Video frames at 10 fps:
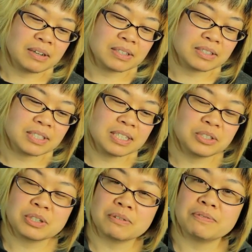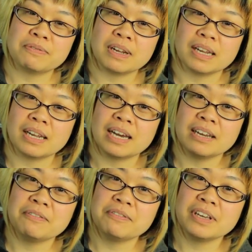stage of
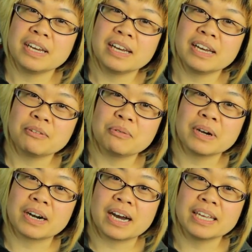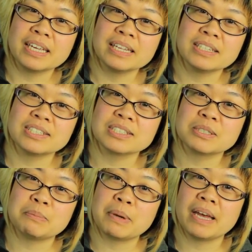life yet where I can just
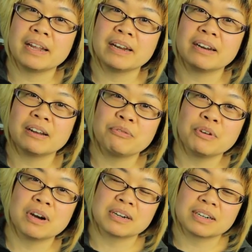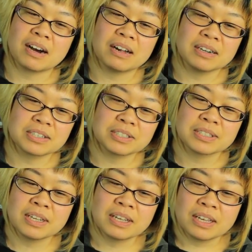spend a few $100s
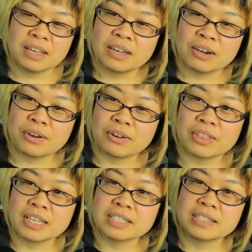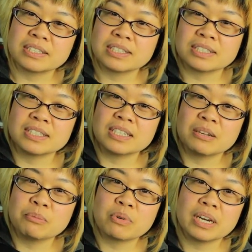on things that is just
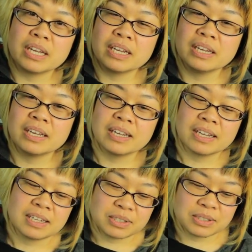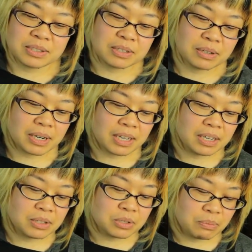sitting pretty. So I
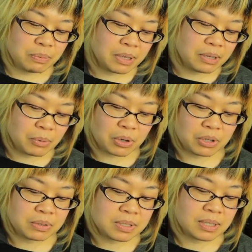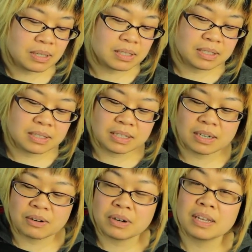need to be more
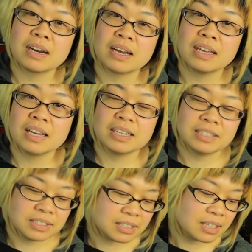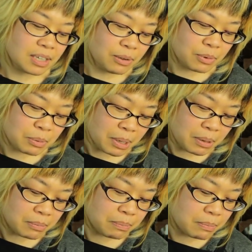utilitarian, I guess.
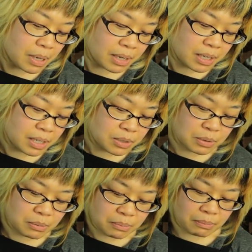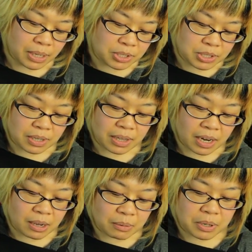I need to make sure that
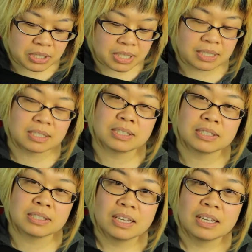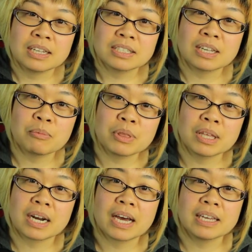I purchase something
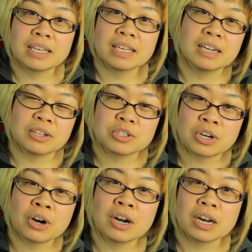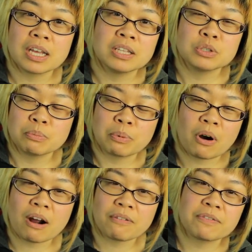that I can turn into
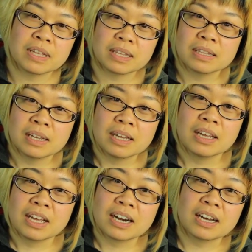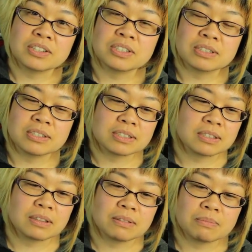profit, not just,
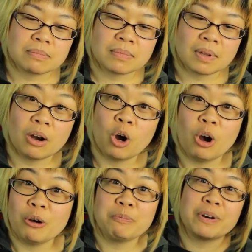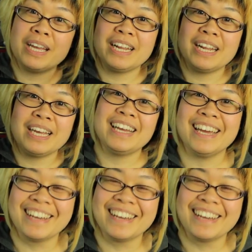oh, pretty.